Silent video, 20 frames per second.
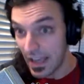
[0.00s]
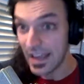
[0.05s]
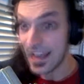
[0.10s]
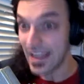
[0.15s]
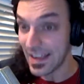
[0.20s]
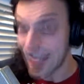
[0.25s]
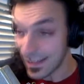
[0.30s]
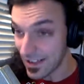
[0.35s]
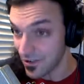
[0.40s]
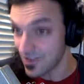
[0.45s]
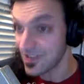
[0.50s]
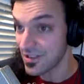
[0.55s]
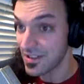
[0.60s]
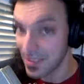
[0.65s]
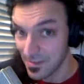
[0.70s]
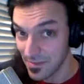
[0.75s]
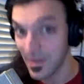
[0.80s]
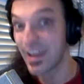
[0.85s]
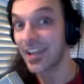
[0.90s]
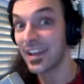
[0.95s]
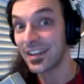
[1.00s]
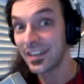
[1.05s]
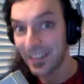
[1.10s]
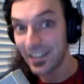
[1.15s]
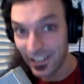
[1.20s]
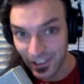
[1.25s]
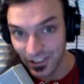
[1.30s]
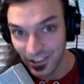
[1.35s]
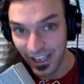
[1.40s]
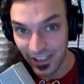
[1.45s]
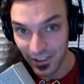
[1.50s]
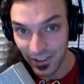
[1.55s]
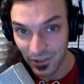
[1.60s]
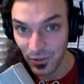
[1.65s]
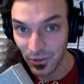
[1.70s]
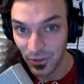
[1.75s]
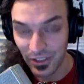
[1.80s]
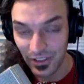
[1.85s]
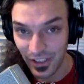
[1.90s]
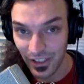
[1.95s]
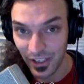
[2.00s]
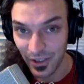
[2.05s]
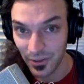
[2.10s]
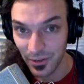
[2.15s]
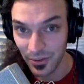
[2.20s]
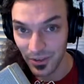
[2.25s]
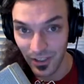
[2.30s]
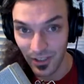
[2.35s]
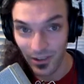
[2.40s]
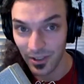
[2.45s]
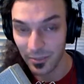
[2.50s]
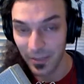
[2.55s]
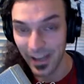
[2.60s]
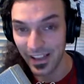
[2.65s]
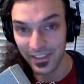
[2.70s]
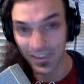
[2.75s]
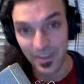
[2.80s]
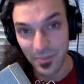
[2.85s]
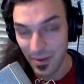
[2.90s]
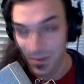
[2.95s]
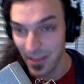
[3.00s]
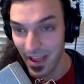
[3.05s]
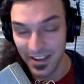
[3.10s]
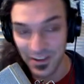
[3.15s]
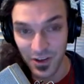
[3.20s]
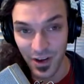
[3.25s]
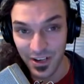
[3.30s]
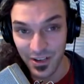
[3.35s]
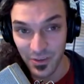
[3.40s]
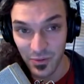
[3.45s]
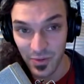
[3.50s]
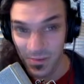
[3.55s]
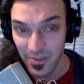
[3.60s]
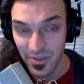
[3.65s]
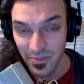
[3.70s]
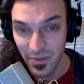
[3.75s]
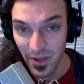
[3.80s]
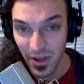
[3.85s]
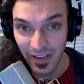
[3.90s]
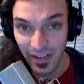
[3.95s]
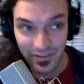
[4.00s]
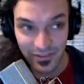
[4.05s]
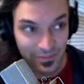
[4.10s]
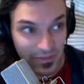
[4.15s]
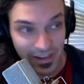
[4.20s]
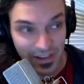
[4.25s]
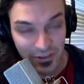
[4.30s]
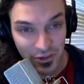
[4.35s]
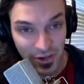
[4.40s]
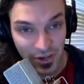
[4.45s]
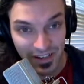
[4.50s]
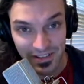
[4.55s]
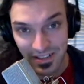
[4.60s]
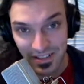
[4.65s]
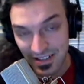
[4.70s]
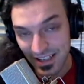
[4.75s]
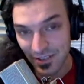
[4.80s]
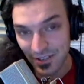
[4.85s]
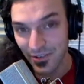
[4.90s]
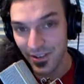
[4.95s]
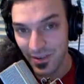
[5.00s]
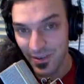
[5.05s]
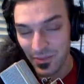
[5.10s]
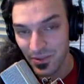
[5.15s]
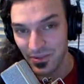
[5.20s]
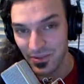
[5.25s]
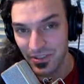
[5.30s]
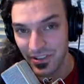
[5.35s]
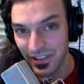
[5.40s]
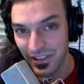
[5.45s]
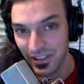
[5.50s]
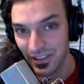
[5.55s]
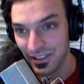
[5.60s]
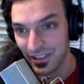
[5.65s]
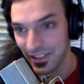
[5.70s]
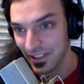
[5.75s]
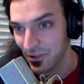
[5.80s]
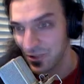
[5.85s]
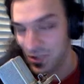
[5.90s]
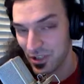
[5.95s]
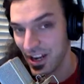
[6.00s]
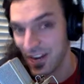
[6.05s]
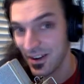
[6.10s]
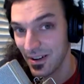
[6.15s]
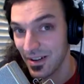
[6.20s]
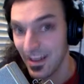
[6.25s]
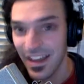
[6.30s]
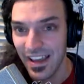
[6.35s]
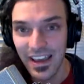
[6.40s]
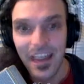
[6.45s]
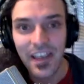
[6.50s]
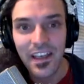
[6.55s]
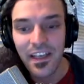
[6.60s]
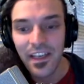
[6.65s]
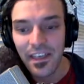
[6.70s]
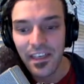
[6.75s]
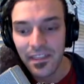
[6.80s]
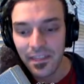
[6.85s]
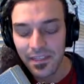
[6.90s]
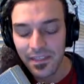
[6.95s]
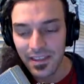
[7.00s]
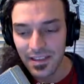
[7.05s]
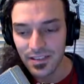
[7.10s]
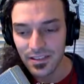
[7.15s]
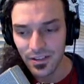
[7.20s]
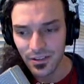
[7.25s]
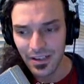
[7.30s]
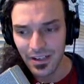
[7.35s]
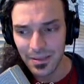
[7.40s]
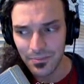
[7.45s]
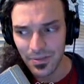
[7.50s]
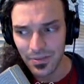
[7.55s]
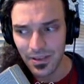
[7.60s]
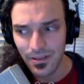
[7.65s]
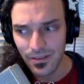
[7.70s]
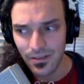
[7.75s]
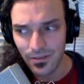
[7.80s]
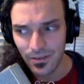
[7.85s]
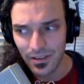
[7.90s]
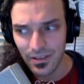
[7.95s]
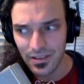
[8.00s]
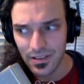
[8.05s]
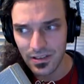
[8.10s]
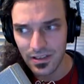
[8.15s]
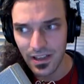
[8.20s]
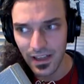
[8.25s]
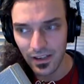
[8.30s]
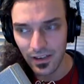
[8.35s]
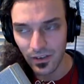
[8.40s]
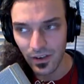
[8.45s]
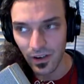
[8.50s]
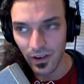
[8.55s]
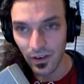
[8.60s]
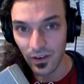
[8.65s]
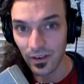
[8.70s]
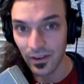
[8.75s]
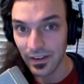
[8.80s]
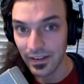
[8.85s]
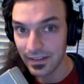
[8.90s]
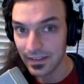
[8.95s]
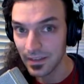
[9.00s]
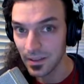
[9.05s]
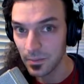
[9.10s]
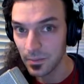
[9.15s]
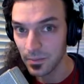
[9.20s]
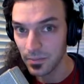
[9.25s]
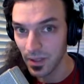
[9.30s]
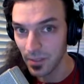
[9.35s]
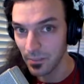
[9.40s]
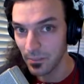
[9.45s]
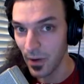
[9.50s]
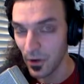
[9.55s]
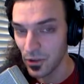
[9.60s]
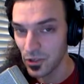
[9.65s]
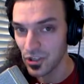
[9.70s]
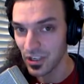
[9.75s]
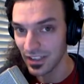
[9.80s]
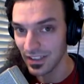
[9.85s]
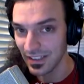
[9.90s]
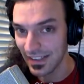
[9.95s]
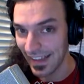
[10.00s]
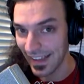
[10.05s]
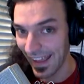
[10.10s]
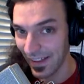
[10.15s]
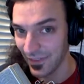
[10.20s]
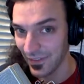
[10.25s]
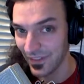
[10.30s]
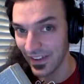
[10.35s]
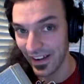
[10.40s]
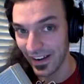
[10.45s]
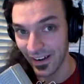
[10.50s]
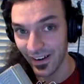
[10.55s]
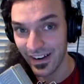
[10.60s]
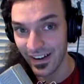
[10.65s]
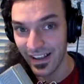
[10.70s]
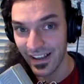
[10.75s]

here's this band, here's how you can go learn about them. I'm not trying to rip them off. I'm not trying to steal their music or, you know, sharing. These are M P threes that are already promotionally out there.